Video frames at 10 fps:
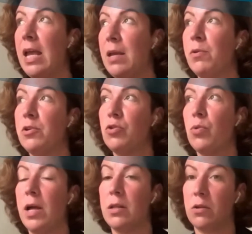able
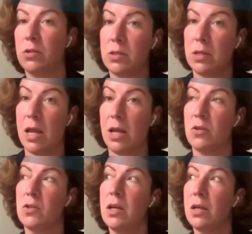to
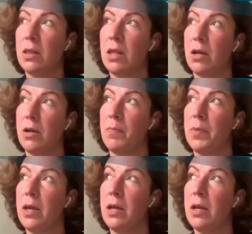understand the